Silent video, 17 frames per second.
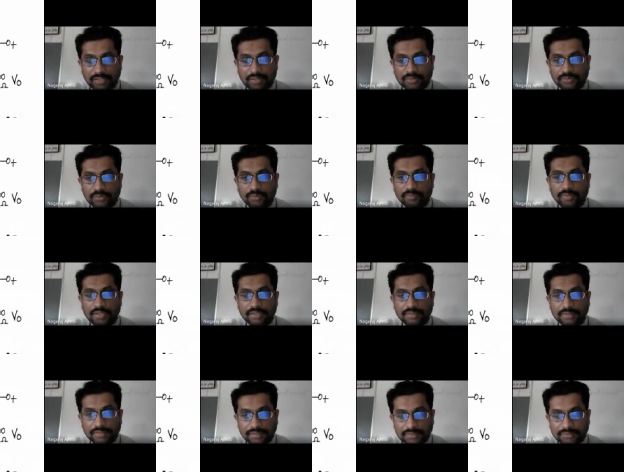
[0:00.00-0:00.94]
So will
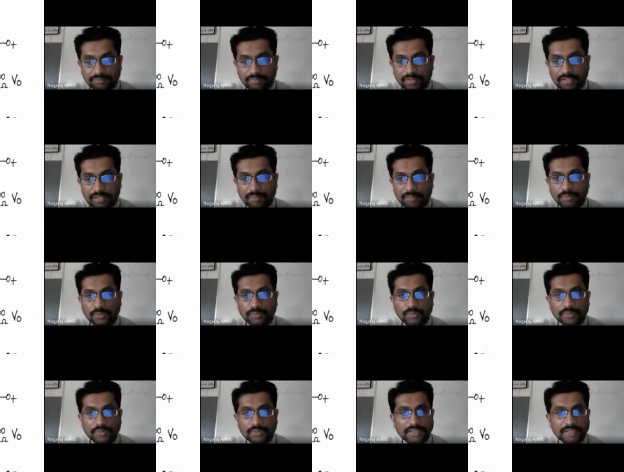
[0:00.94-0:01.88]
this will come to
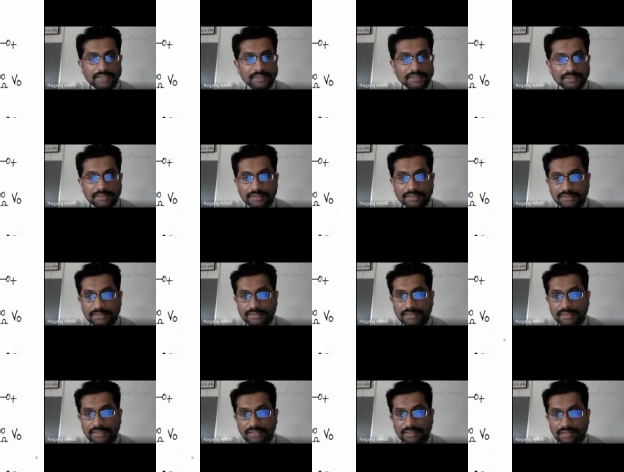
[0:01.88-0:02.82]
know that this
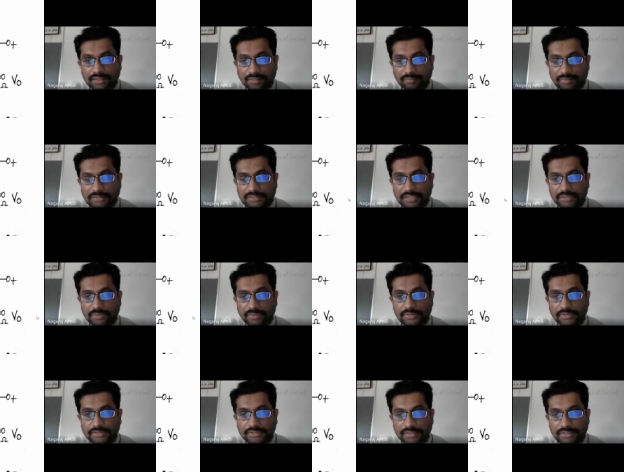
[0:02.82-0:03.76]
is a given
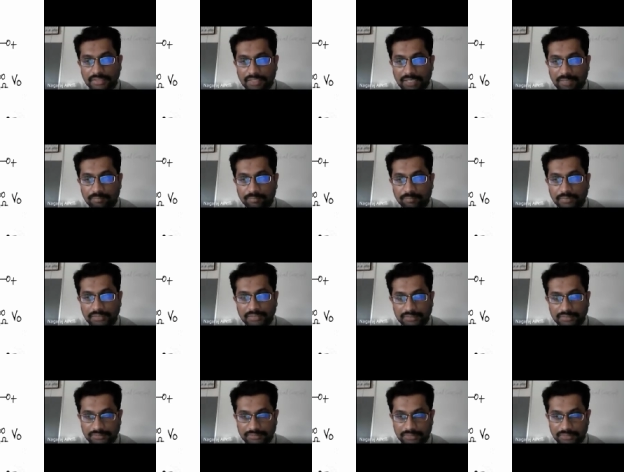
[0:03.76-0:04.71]
circuit is a clamper
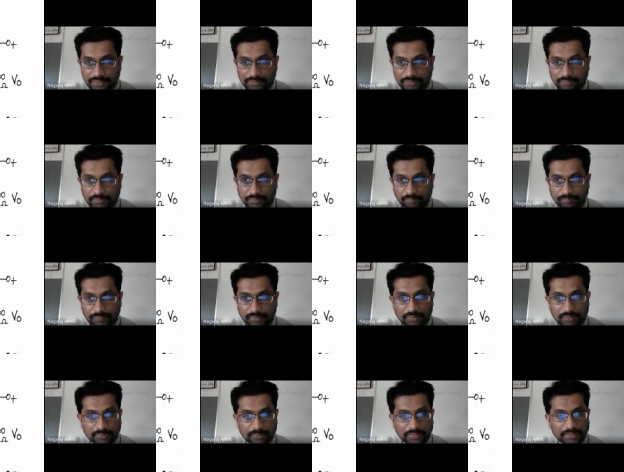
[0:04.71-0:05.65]
circuit.
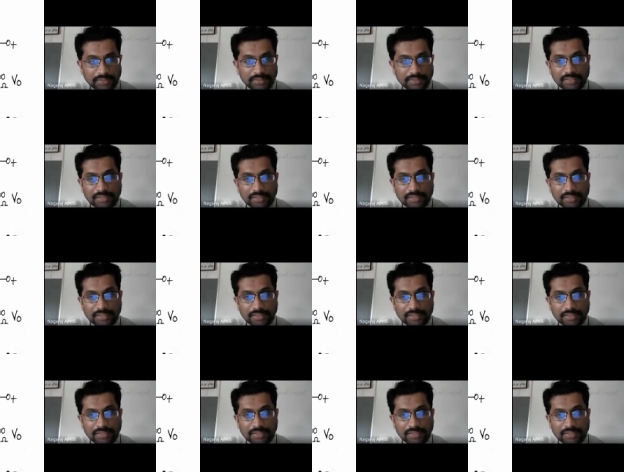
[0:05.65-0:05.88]
Okay.